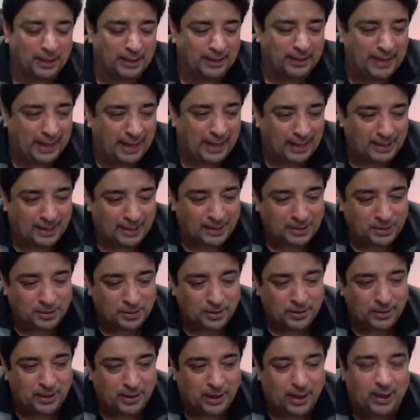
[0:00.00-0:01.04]
again in
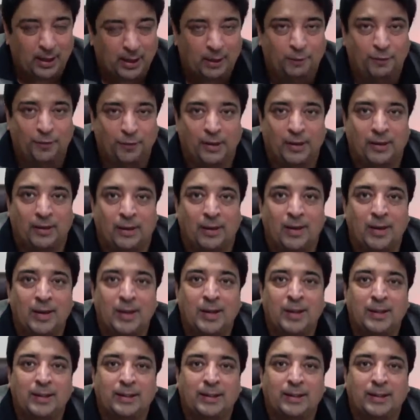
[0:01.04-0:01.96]
your life, and